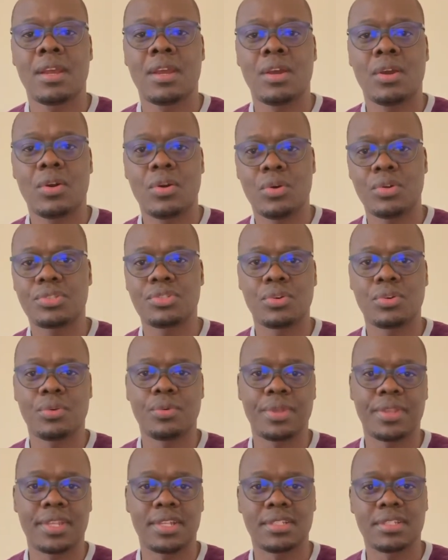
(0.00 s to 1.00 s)
Also
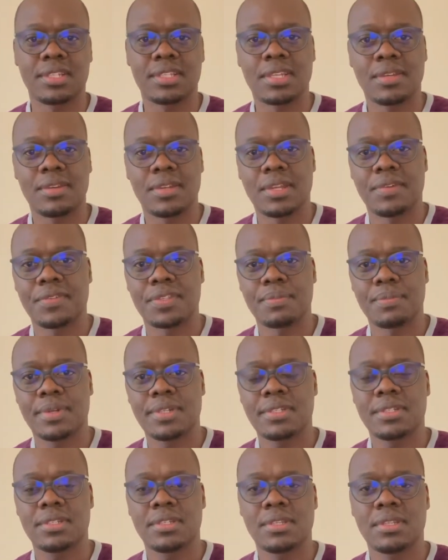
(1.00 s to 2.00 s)
within the
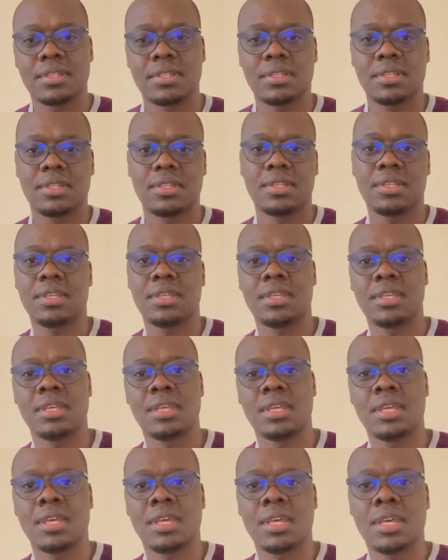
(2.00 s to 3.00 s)
Navismart
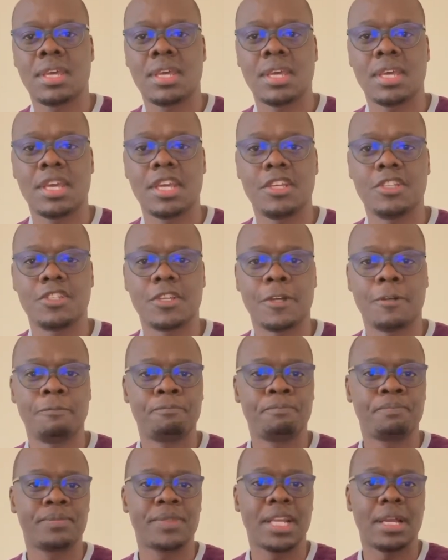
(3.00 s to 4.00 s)
is a
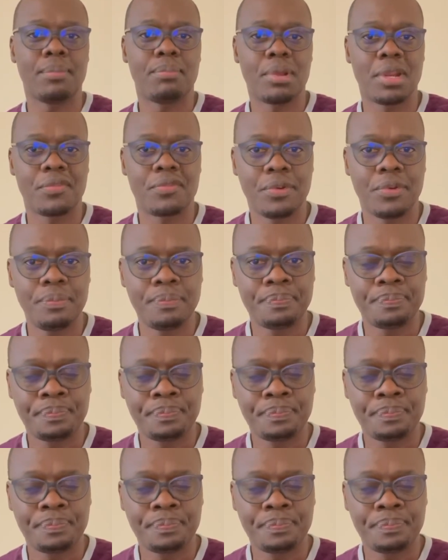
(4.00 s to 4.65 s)
platform